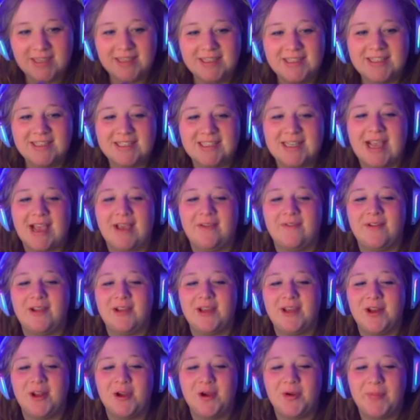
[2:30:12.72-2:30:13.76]
Just having a
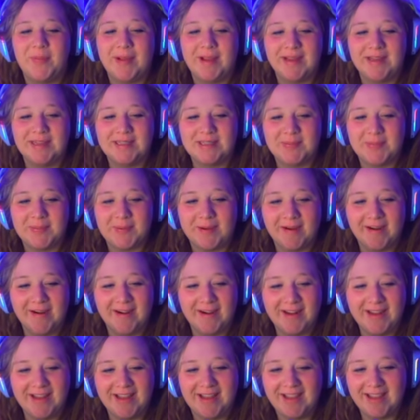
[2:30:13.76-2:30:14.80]
no pants party.